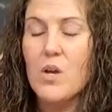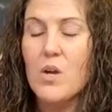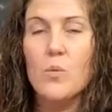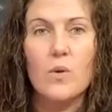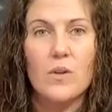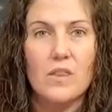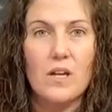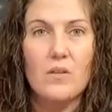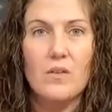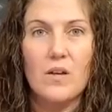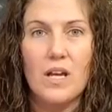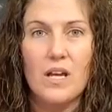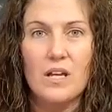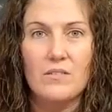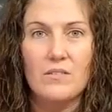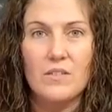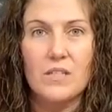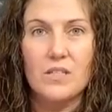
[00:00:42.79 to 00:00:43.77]
without
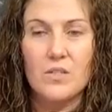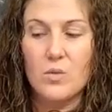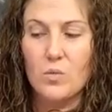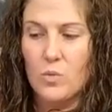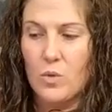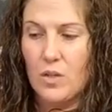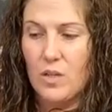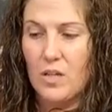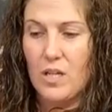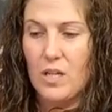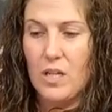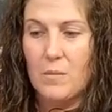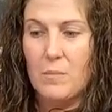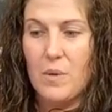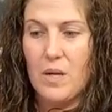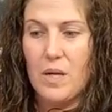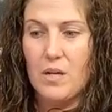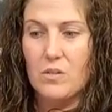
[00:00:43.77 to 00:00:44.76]
having to worry
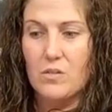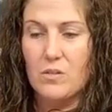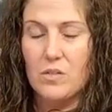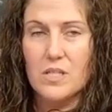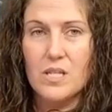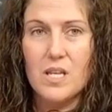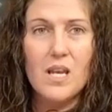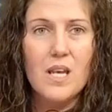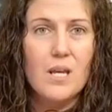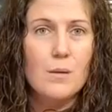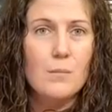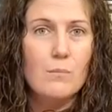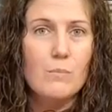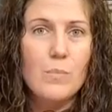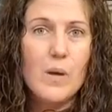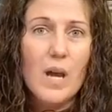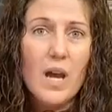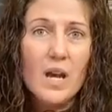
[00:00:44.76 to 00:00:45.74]
about
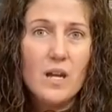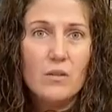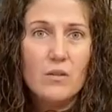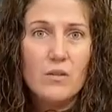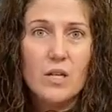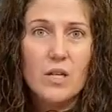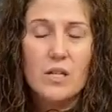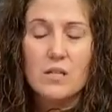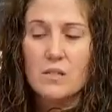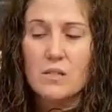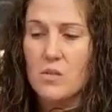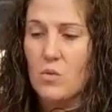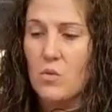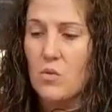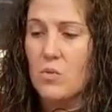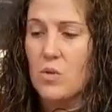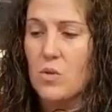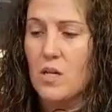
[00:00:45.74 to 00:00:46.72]
batteries
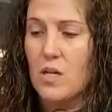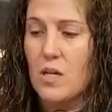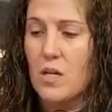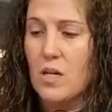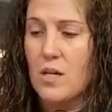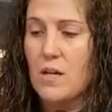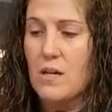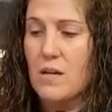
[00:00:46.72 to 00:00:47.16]
or